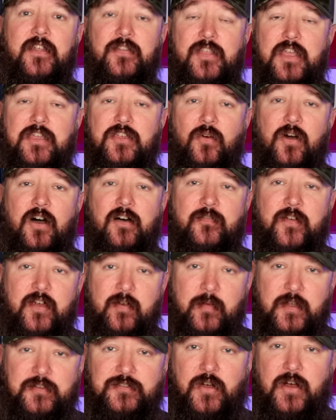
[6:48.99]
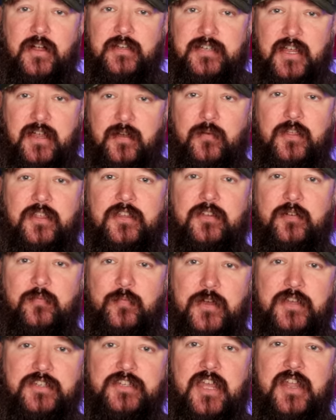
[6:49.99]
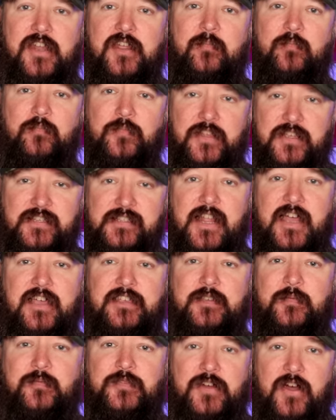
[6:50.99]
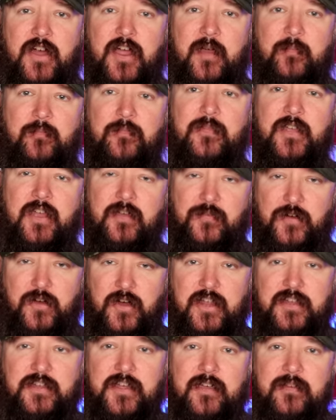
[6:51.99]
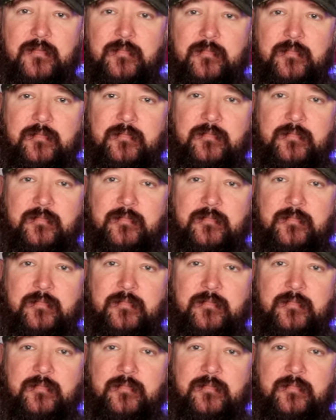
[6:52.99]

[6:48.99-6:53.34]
Thank you all very much for watching. I really do appreciate it. Please like, subscribe. Have a great day.